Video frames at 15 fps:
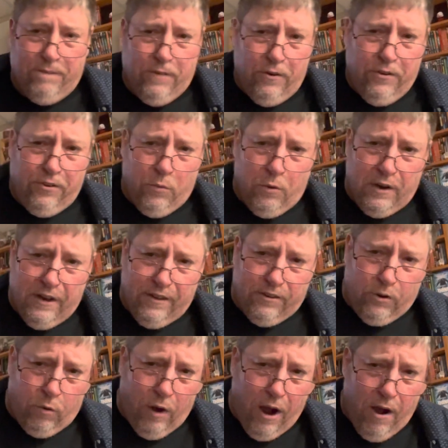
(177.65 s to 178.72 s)
First one is
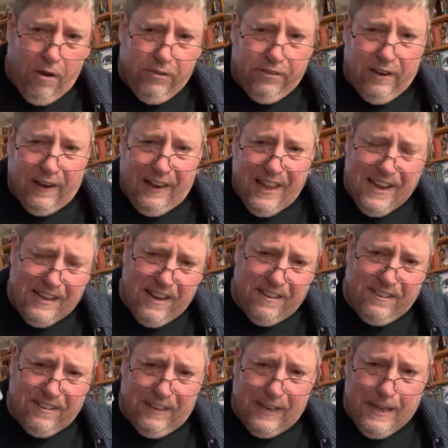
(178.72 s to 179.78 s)
Grouse Let
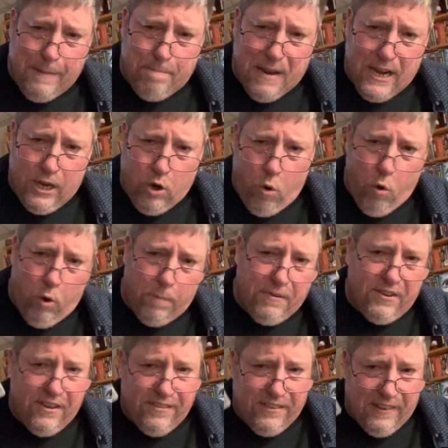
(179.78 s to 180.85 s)
Sleeping Corpses